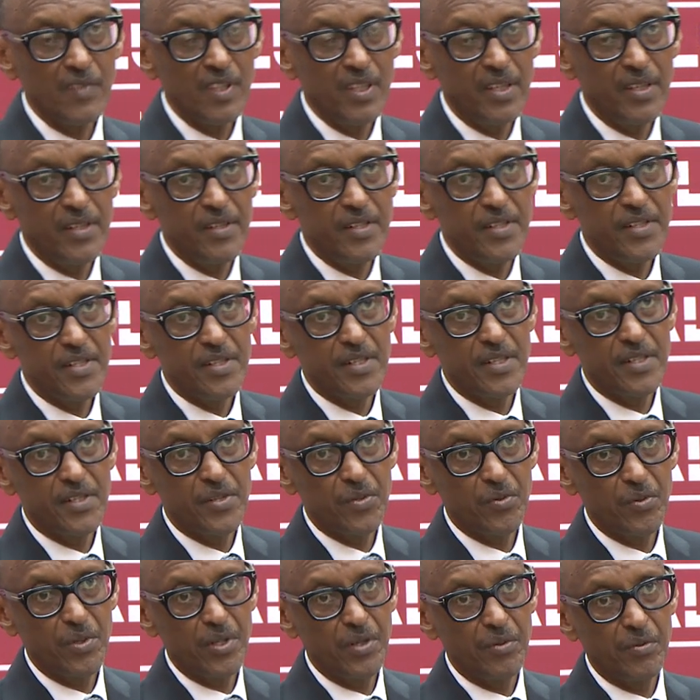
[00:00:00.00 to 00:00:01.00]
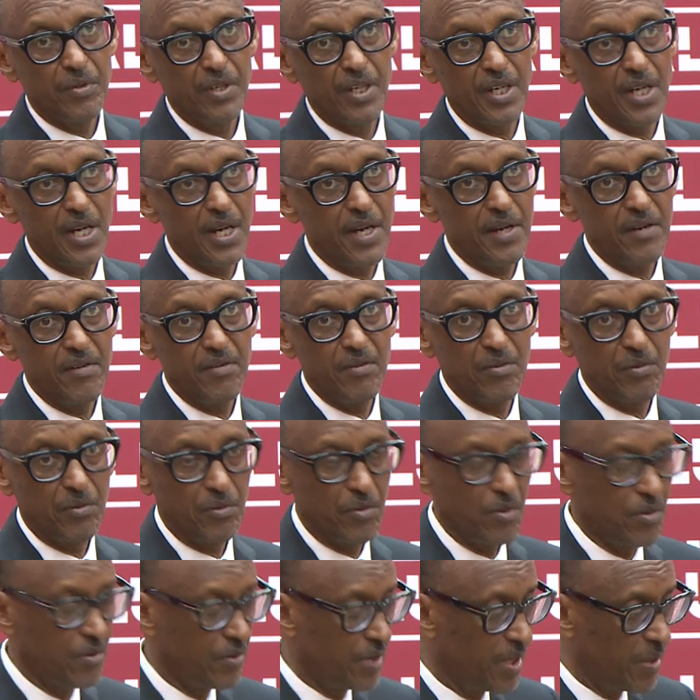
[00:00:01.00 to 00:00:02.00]
a distance when we can, or
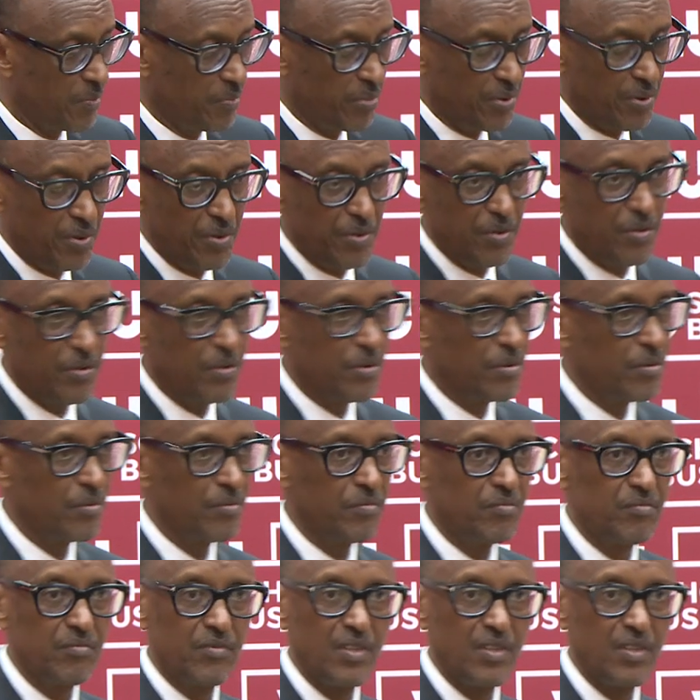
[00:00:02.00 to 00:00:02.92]
called upon, or